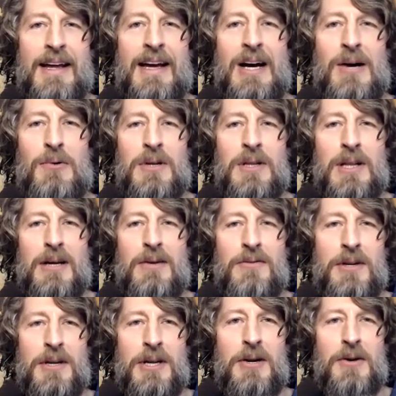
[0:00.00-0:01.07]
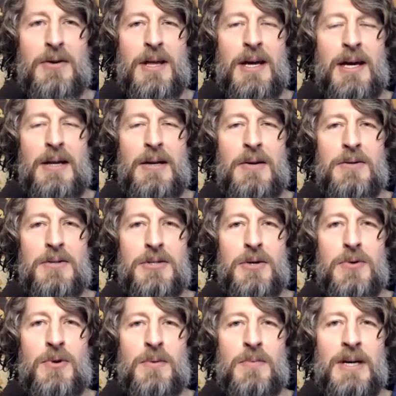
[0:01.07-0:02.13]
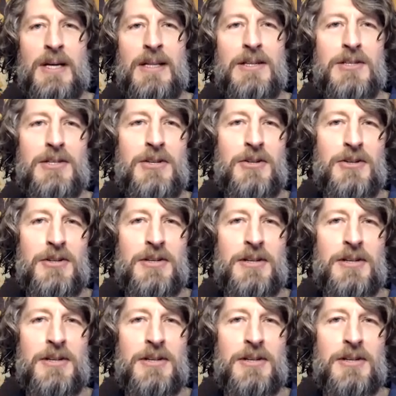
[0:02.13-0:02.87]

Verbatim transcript: I would love to hear that, and so would my listeners.